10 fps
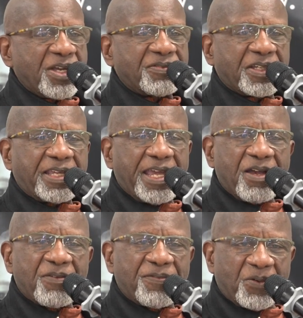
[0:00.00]
you have to
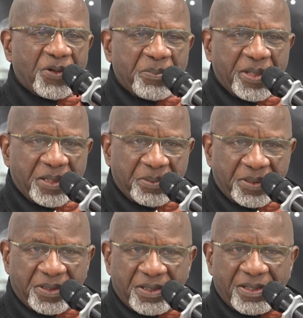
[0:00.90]
care for a
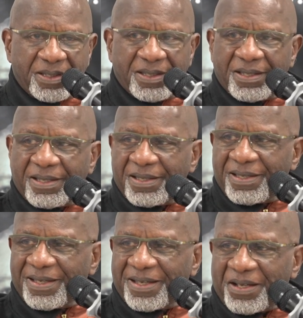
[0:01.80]
baby.
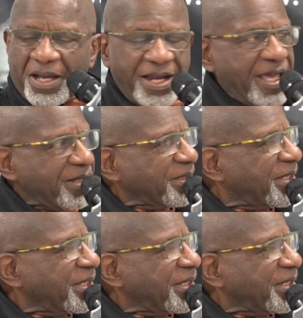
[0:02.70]
I had